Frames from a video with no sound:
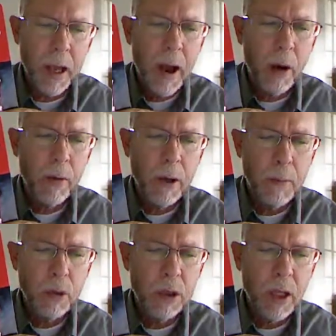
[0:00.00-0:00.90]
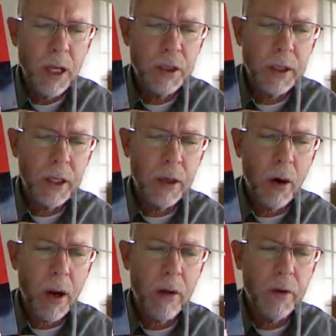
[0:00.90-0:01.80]
How We Abuse Logic in
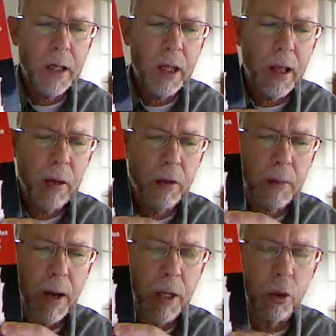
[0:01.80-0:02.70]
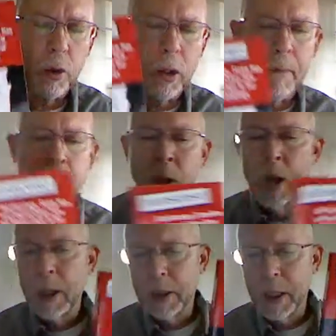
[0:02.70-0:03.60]
Our Everyday Language by Gula.
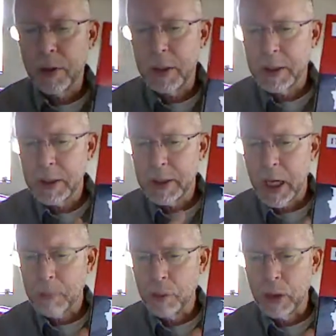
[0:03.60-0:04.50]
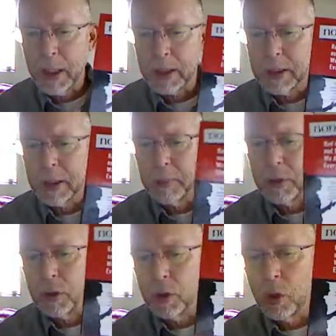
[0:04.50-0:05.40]
Get this exact book,
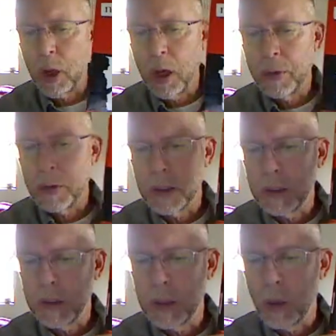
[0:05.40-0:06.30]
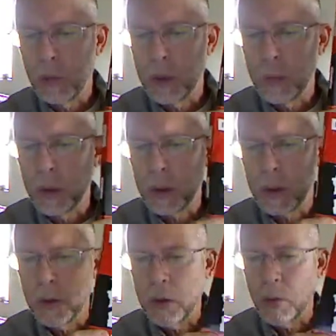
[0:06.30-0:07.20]
accept no other. This is the only book
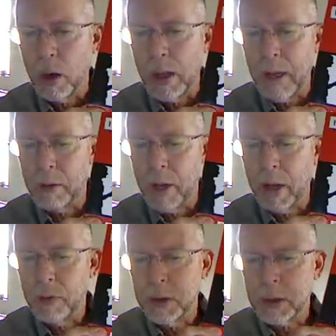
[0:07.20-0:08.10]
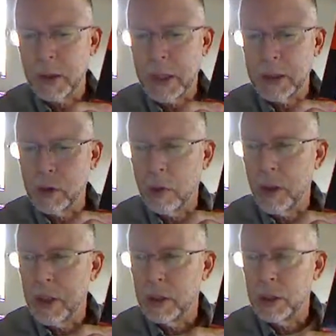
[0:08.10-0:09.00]
that you are allowed to have for this class. There are
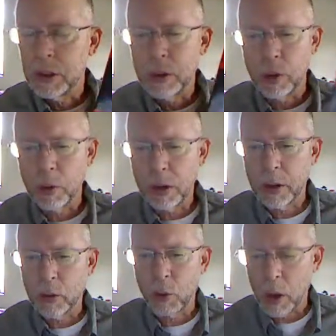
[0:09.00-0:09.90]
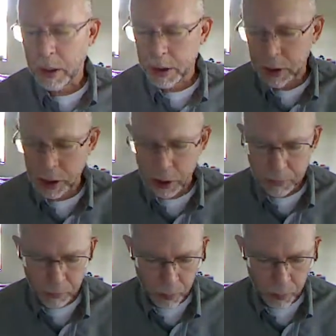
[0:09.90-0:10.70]
many editions. Don't get the wrong edition.